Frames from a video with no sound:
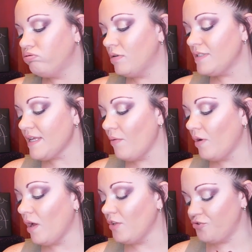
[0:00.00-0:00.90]
what's that
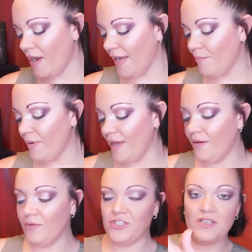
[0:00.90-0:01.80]
one called? Dragon
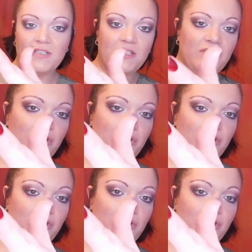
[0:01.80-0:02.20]
Bite, which is this